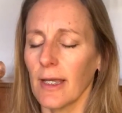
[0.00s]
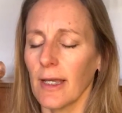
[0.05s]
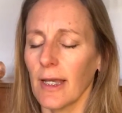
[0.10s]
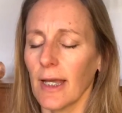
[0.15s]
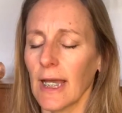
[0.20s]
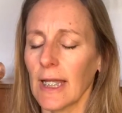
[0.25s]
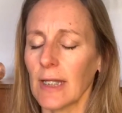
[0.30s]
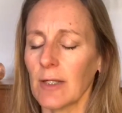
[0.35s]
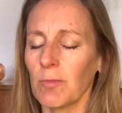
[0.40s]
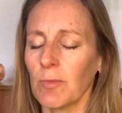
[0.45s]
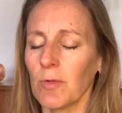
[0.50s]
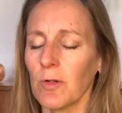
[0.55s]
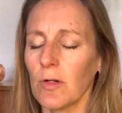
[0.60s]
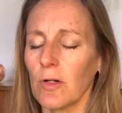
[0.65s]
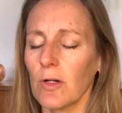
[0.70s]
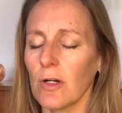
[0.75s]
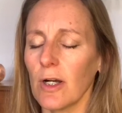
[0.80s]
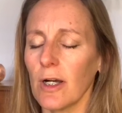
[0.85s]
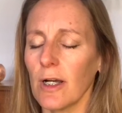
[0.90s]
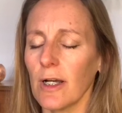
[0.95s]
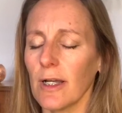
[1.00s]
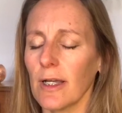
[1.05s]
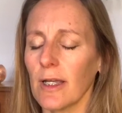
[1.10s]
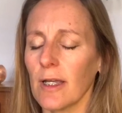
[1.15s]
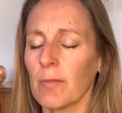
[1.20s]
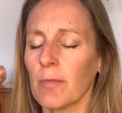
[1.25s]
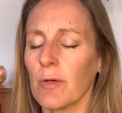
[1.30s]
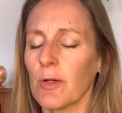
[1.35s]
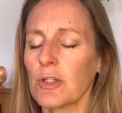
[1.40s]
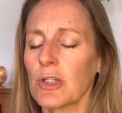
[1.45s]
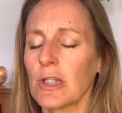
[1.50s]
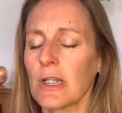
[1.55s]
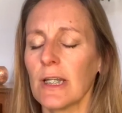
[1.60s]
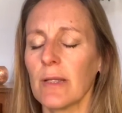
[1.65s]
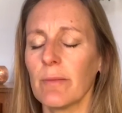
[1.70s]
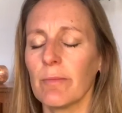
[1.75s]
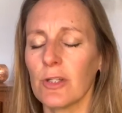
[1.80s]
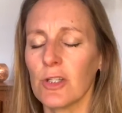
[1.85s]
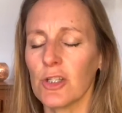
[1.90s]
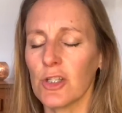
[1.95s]
and more
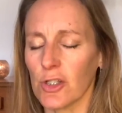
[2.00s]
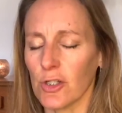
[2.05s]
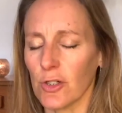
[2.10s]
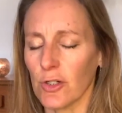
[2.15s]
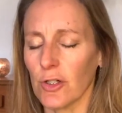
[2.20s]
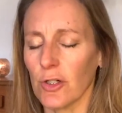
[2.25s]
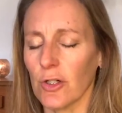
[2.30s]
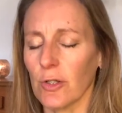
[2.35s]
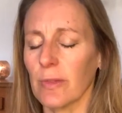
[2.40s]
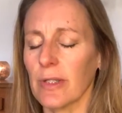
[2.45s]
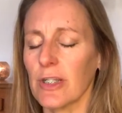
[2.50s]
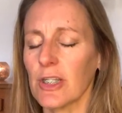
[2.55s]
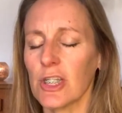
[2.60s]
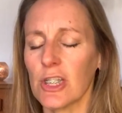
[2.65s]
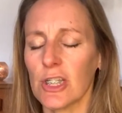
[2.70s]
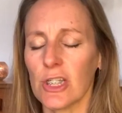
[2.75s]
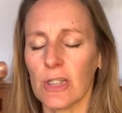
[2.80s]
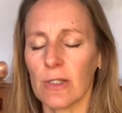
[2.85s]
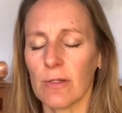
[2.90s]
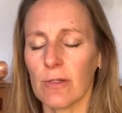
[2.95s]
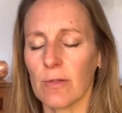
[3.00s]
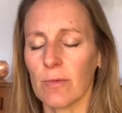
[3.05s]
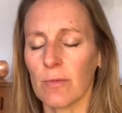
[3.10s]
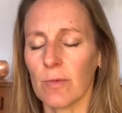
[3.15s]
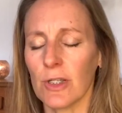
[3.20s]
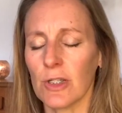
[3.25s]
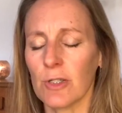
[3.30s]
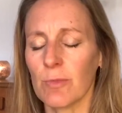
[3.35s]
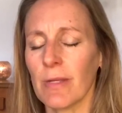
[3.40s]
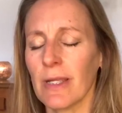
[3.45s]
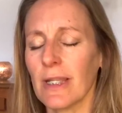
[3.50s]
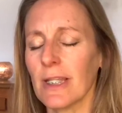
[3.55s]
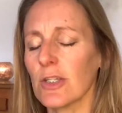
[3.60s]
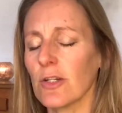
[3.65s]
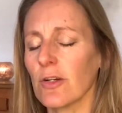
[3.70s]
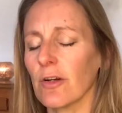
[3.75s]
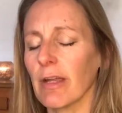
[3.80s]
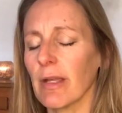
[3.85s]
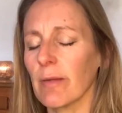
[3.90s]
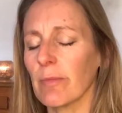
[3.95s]
emotionally mature, which means
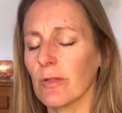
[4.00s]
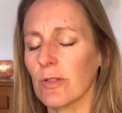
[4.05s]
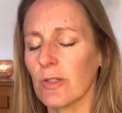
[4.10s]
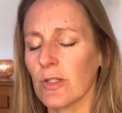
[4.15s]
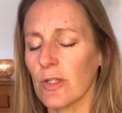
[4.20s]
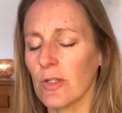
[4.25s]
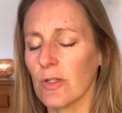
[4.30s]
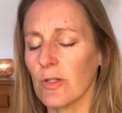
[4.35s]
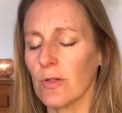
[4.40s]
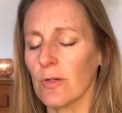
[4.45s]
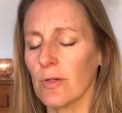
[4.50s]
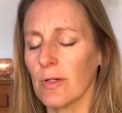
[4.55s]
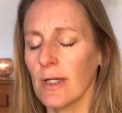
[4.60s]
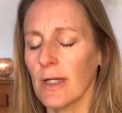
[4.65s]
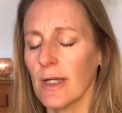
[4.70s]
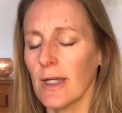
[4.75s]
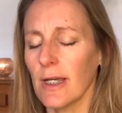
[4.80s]
you're able to